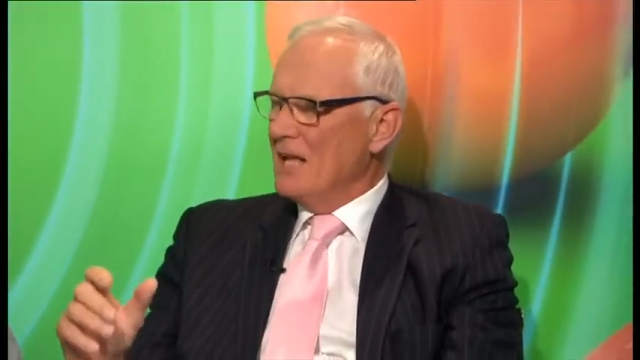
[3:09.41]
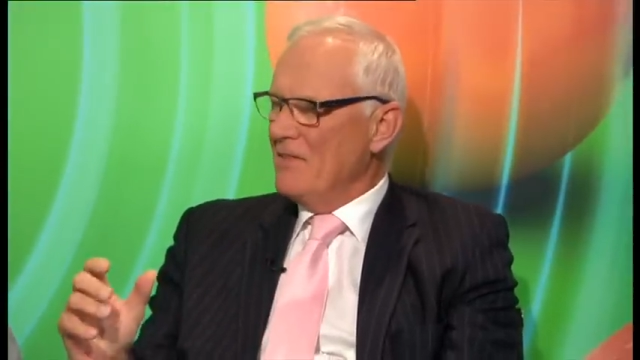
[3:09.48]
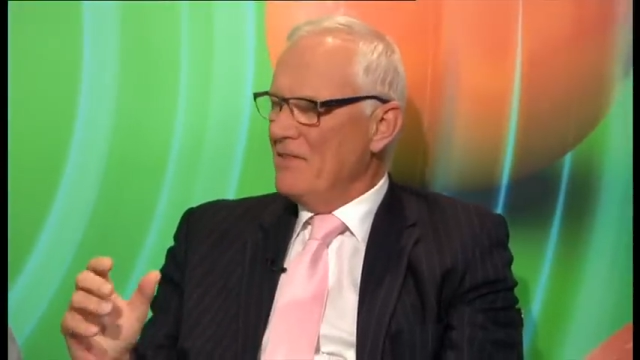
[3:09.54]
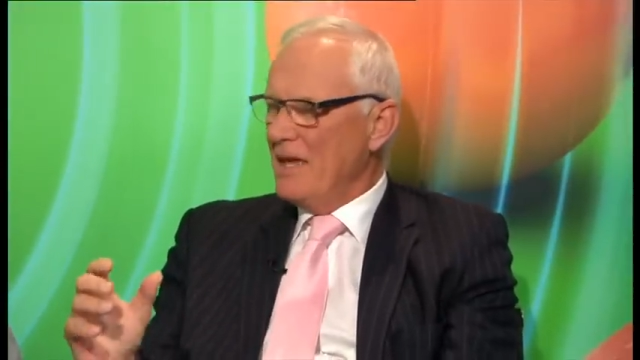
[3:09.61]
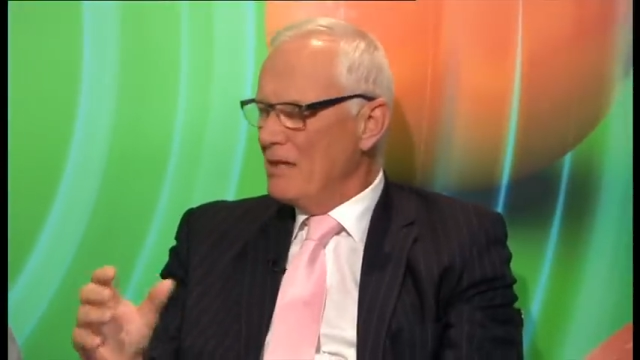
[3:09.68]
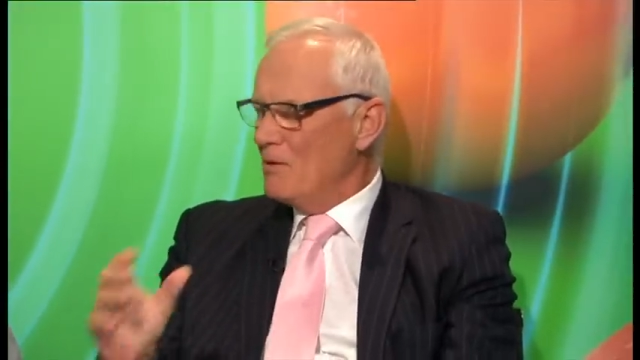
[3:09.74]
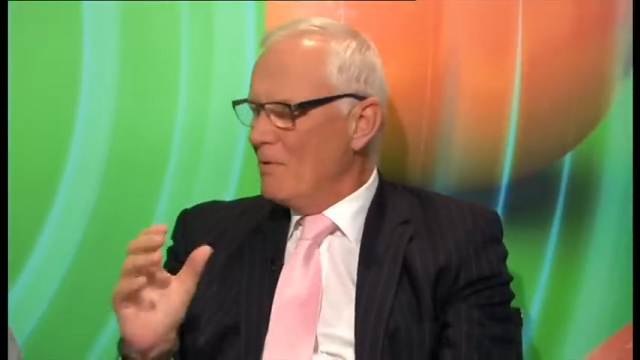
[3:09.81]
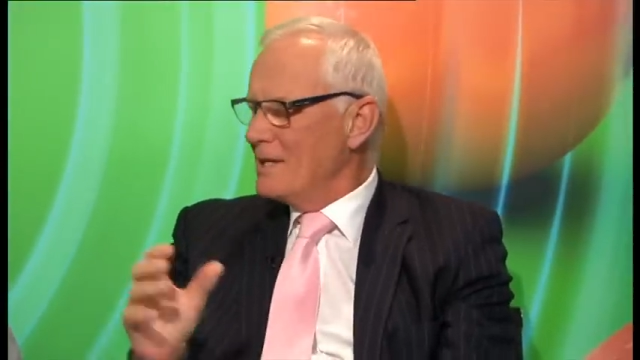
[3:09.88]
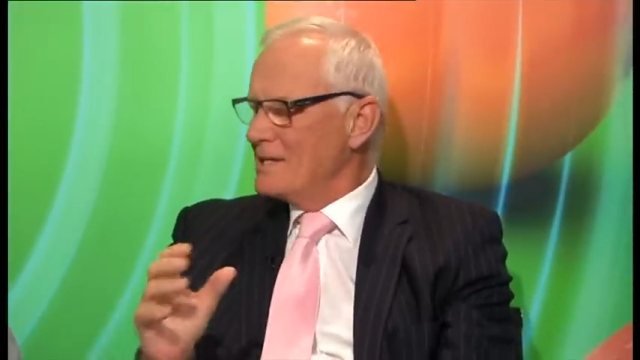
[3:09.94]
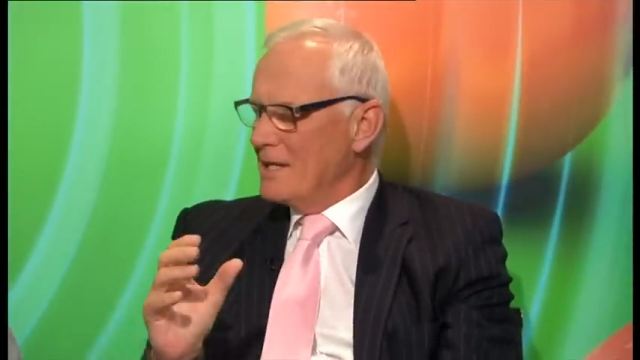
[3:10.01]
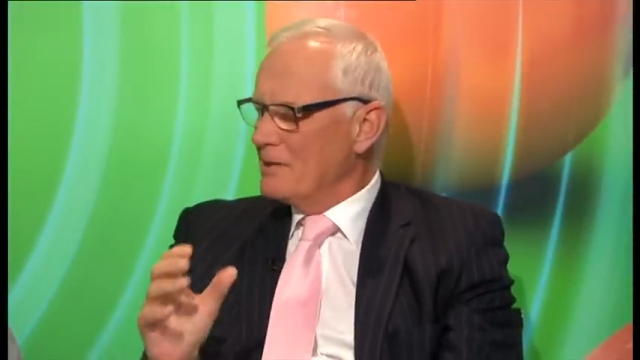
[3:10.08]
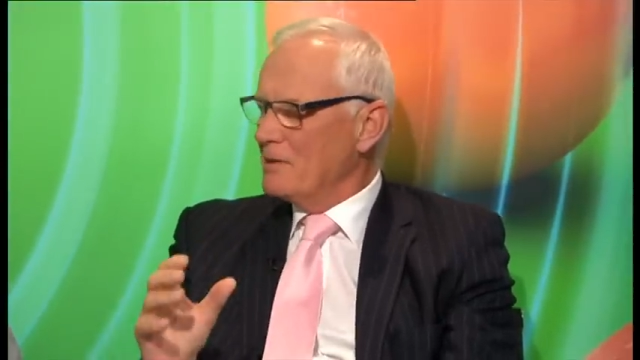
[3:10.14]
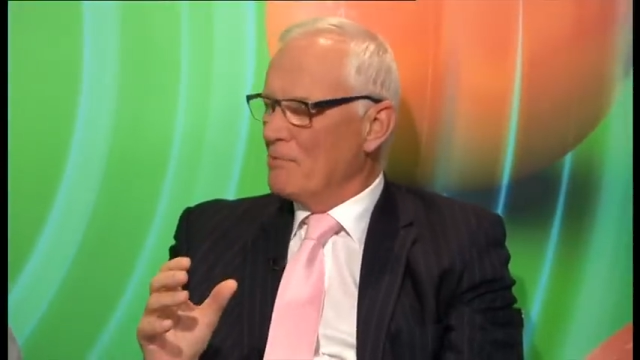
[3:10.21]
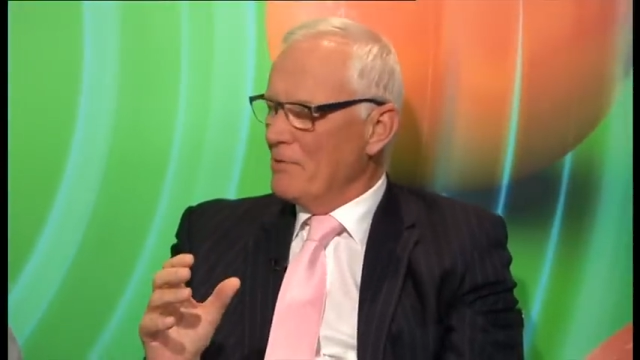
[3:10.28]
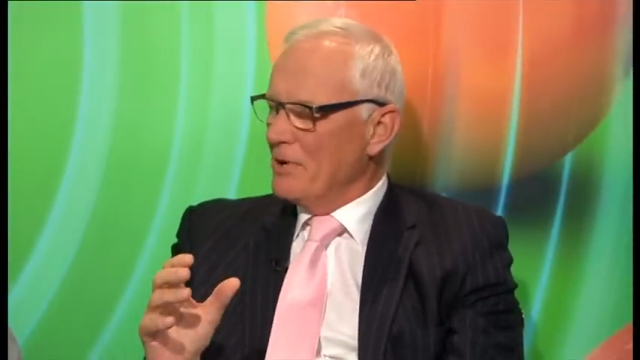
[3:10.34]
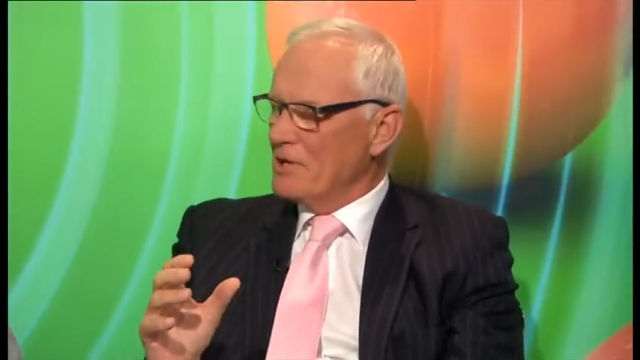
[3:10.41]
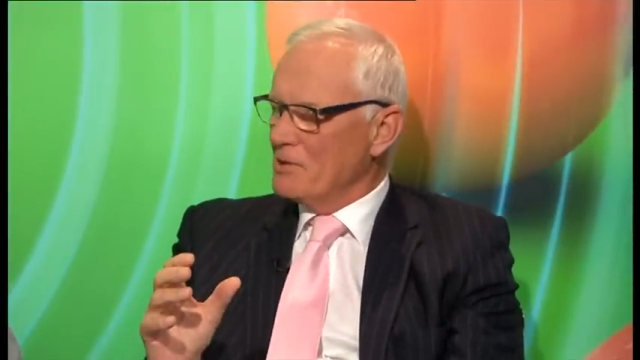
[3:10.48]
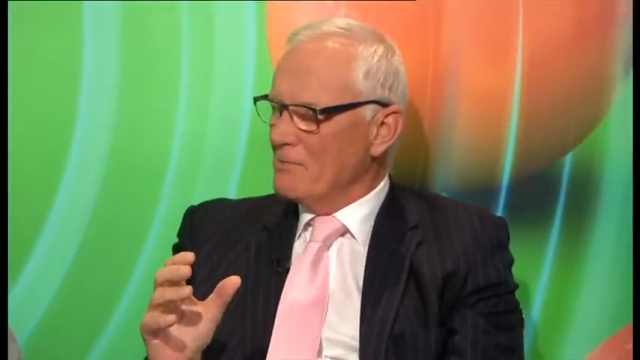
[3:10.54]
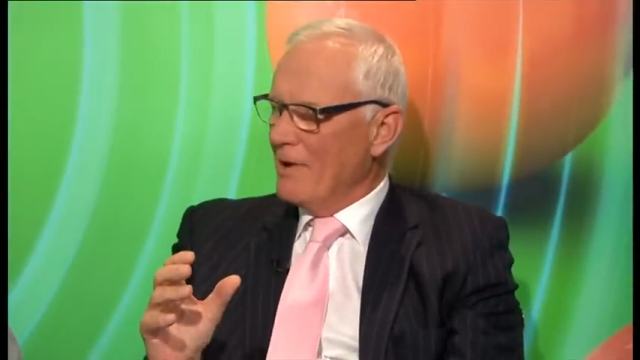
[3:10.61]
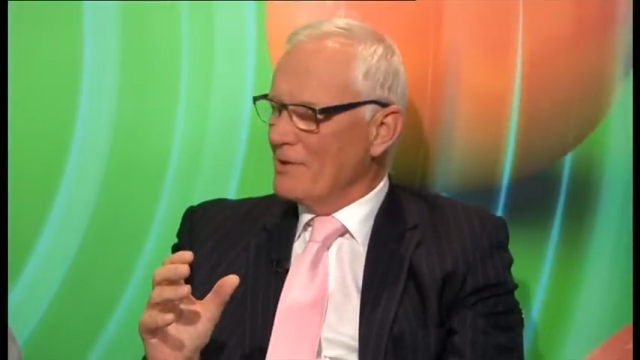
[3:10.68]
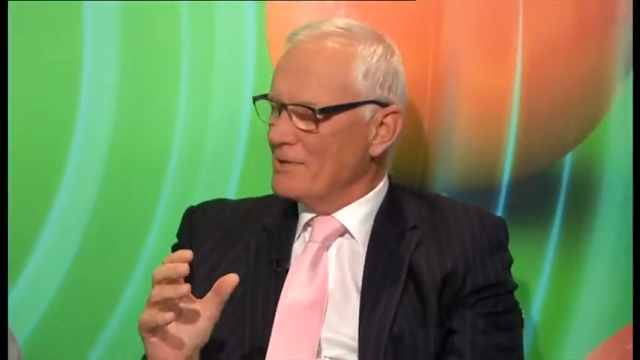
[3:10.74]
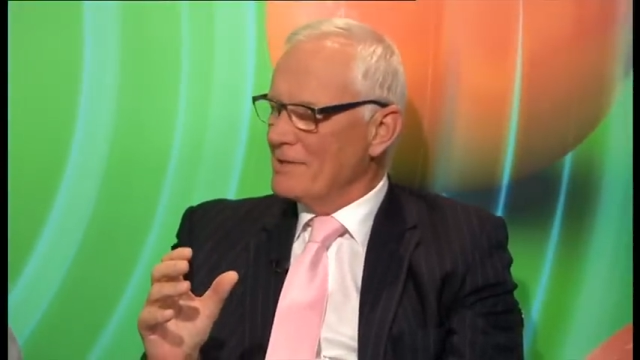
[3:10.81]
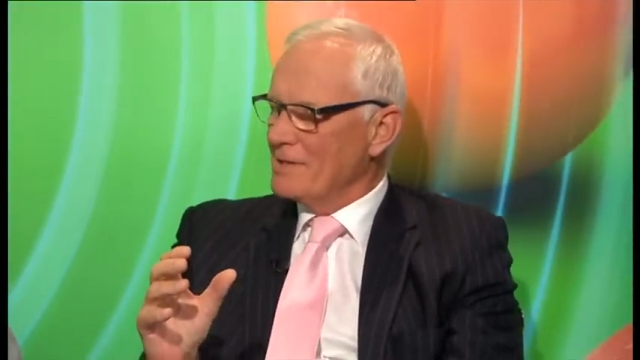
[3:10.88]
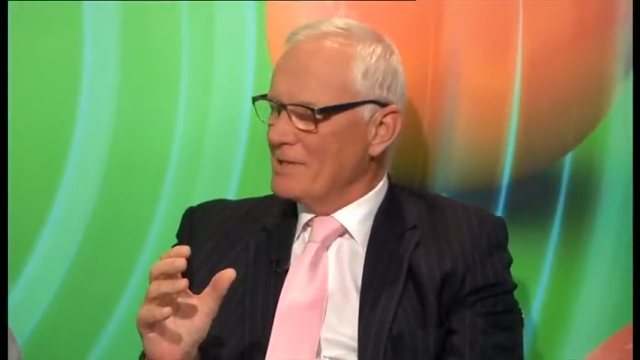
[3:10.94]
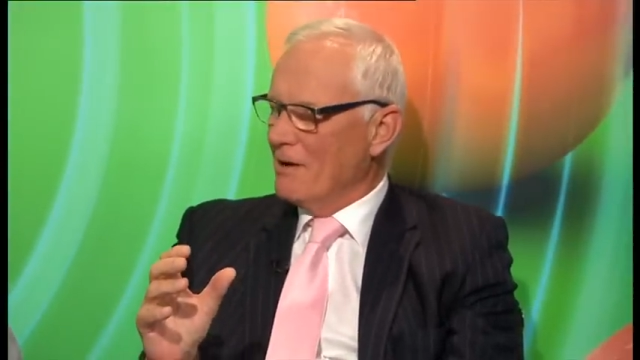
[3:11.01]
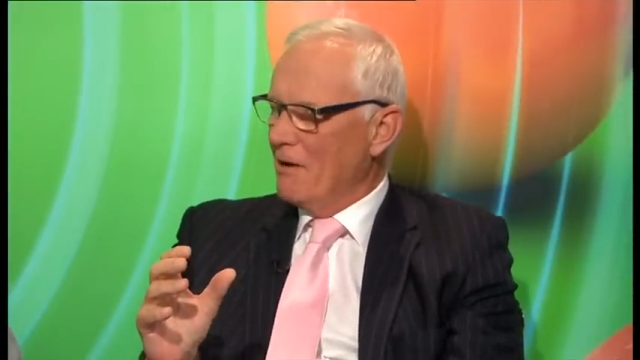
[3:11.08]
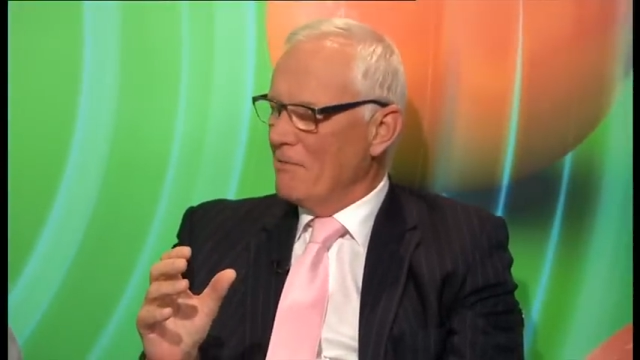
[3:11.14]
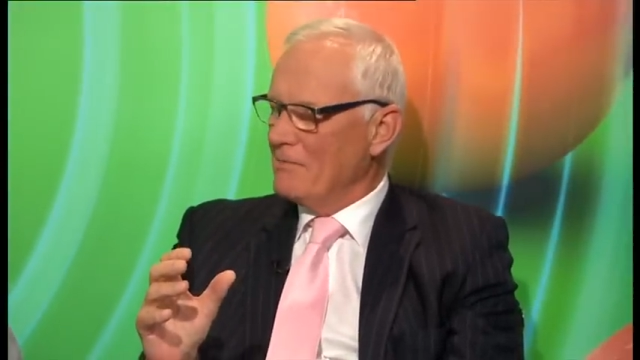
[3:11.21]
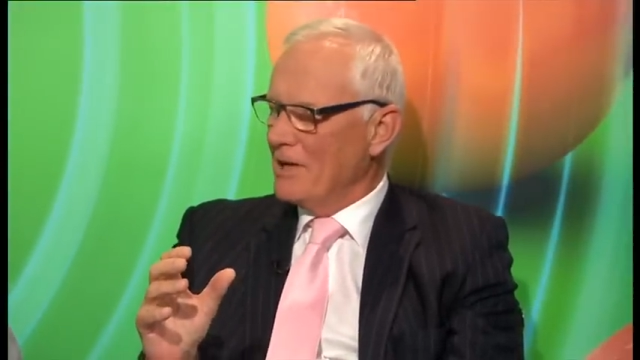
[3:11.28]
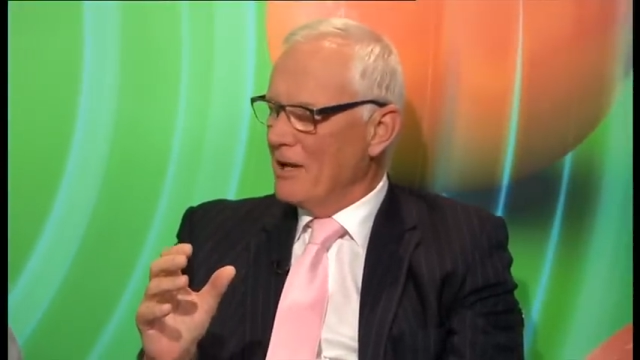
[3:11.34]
they're the ones under pressure most of the time.